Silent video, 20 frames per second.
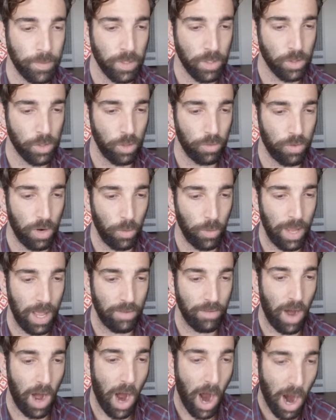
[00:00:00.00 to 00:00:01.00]
So far, we
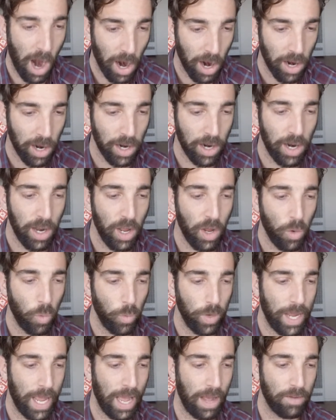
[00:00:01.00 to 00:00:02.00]
have R,
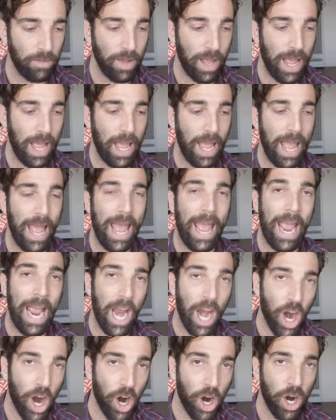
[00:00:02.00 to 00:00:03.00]
we have
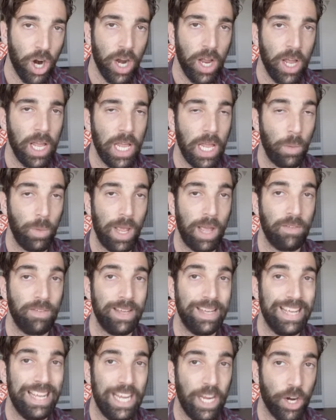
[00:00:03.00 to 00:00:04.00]
air, and we have
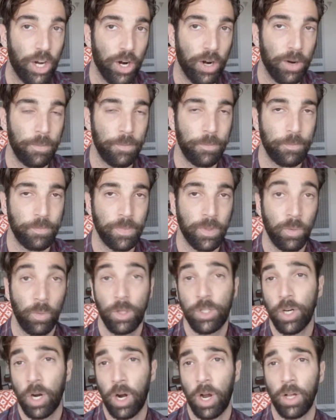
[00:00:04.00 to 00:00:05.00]
ear,
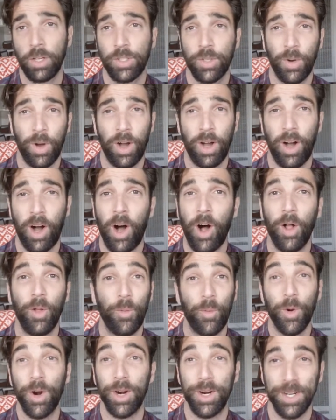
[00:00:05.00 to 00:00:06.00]
which are also all
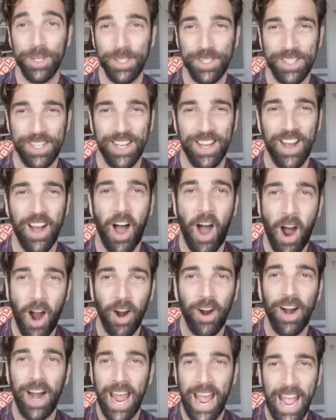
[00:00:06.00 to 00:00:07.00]
words.
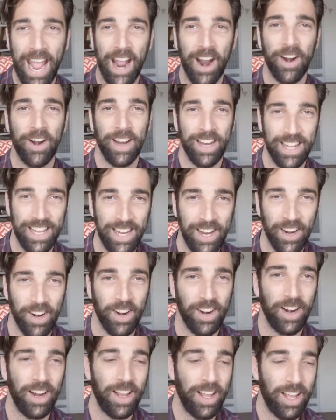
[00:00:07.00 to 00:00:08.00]
R, air, and ear.